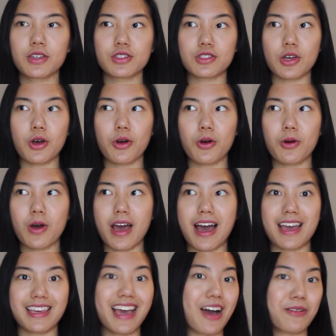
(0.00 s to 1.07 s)
So
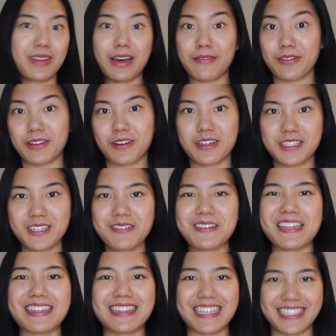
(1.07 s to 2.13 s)
yeah, without further ado,
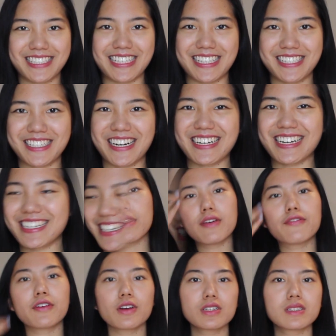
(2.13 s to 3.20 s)
let's get started. The
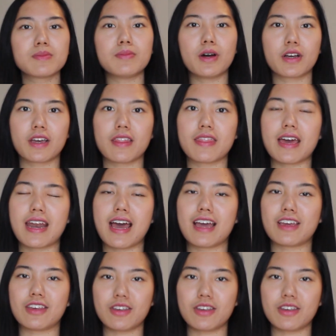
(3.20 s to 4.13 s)
first book that I